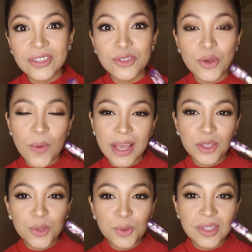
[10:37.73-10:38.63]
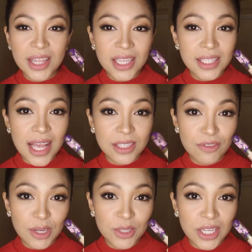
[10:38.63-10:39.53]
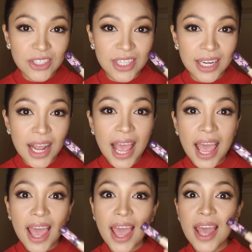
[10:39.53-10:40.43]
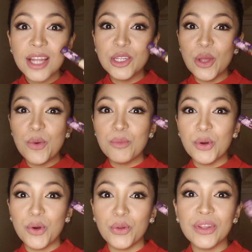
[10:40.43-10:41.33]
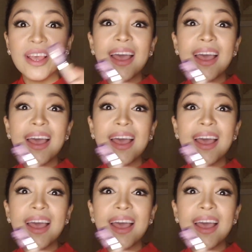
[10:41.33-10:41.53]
so I used this as foundation, and lo and behold,